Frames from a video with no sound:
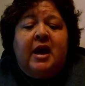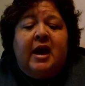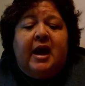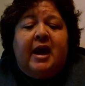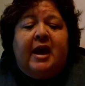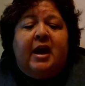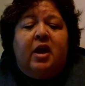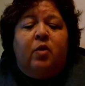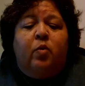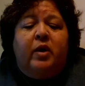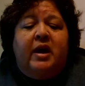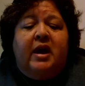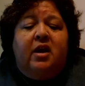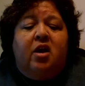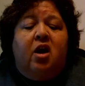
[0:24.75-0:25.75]
and we had
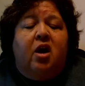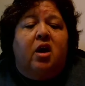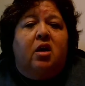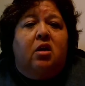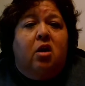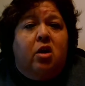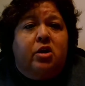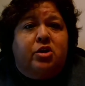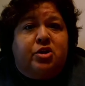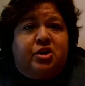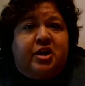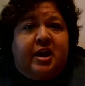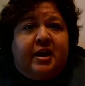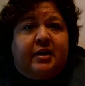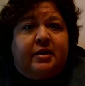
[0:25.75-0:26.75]
not launched
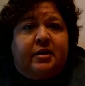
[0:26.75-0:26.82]
yet.